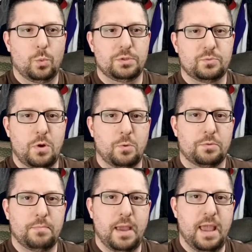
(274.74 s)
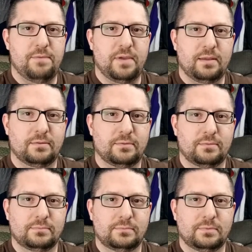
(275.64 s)
What's wrong with my Abby?
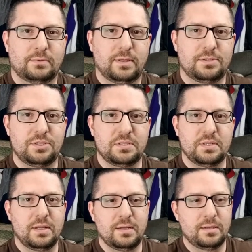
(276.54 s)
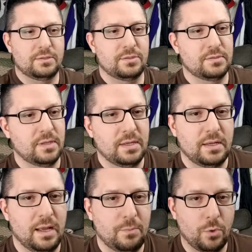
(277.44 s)
It's just,
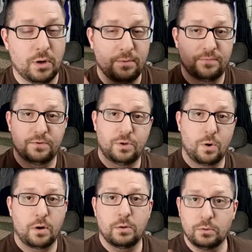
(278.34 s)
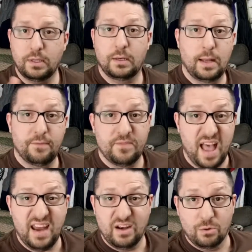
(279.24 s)
I'm wearing a fedora. Hold on, I've
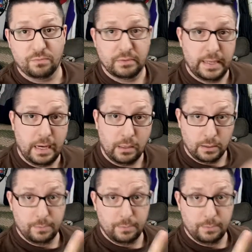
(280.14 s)
got it over there.